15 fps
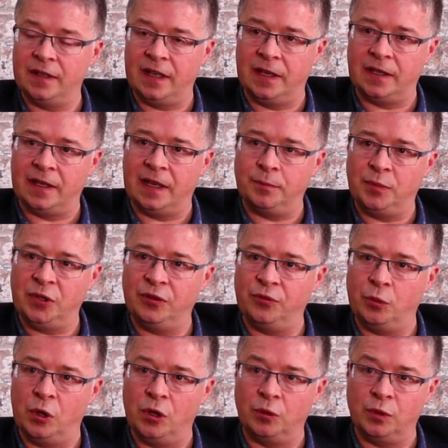bit
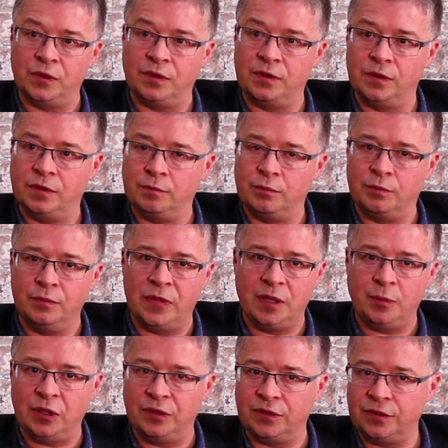of work with
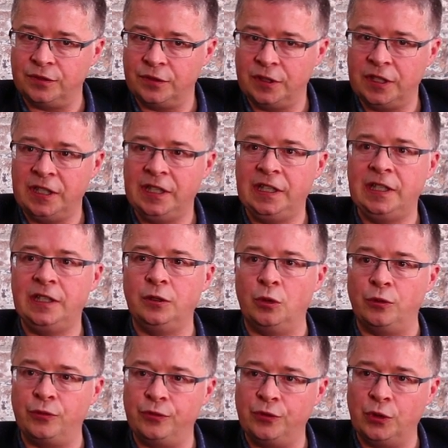maybe
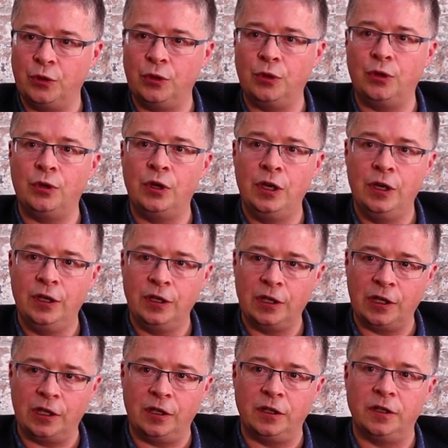3 or 4
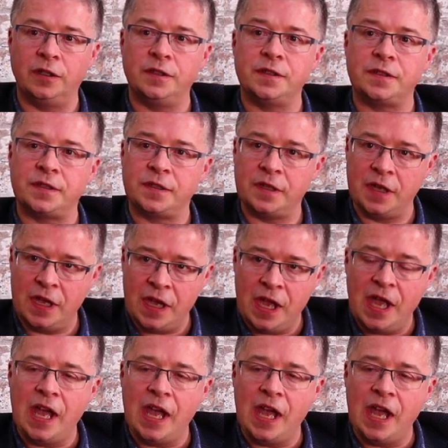clients.